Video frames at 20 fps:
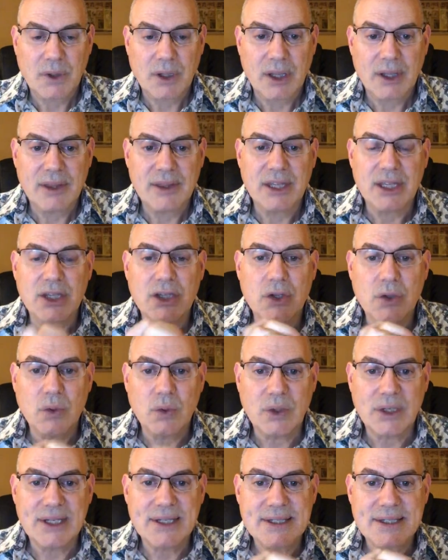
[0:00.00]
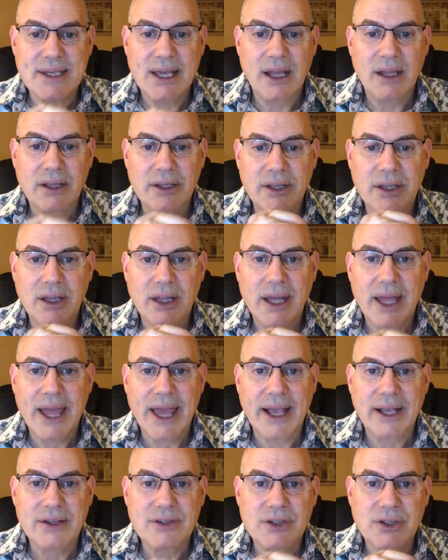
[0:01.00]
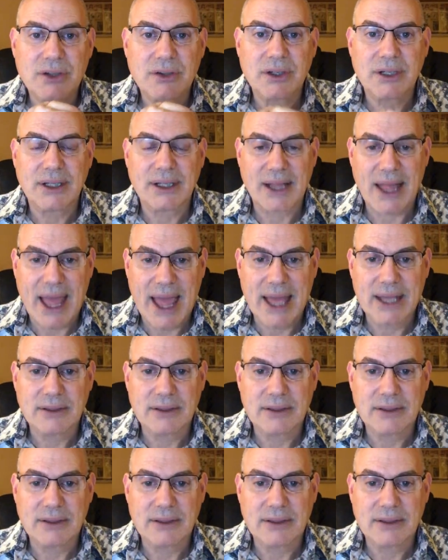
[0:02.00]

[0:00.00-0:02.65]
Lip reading: the unicellular exocrine gland,